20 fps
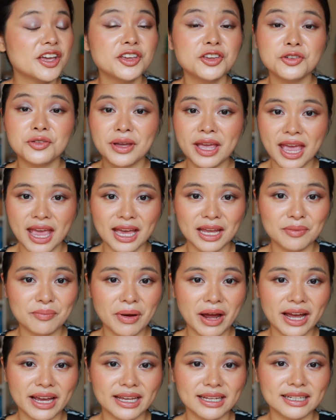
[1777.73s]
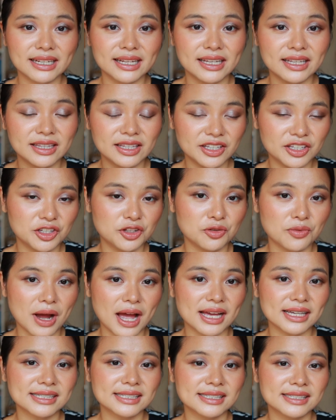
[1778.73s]
you can buy it in the
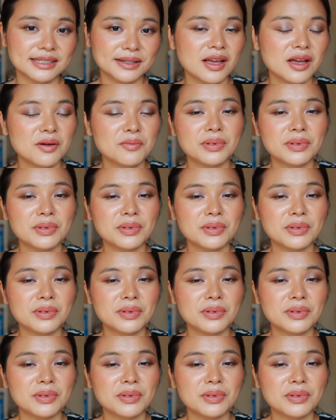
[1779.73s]
US.